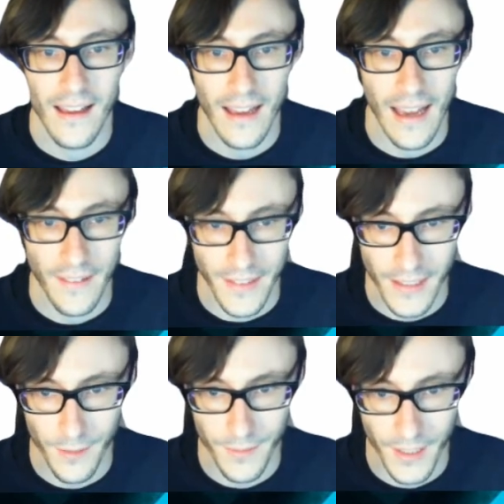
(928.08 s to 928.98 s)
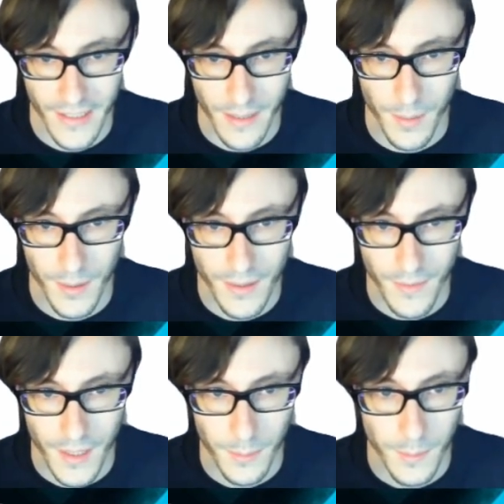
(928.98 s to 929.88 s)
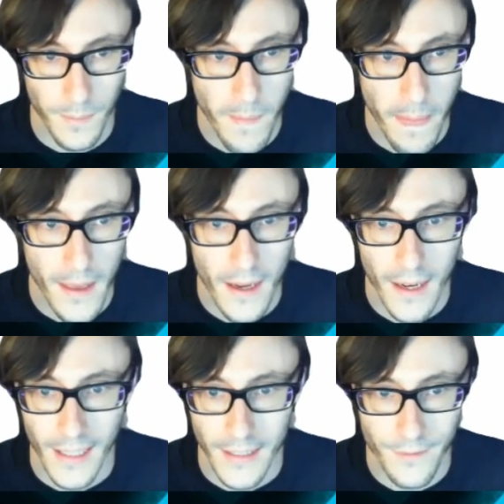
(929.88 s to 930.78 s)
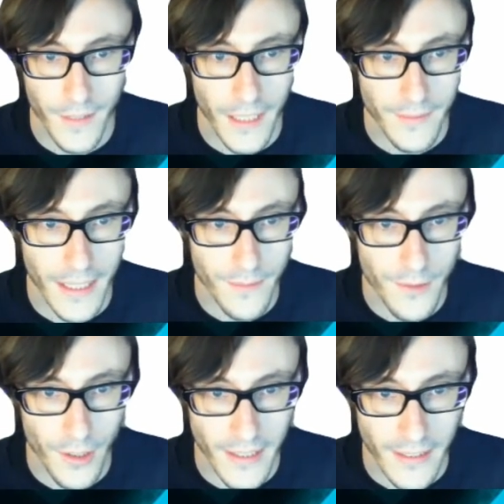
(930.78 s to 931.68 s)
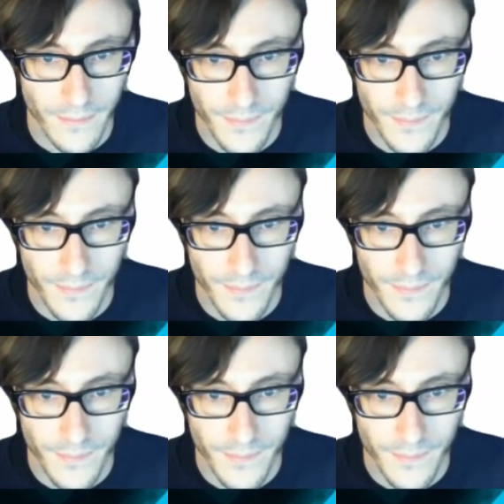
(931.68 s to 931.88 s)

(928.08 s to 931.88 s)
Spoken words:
COVID-19 positive sample. Okay, so 5 days of training.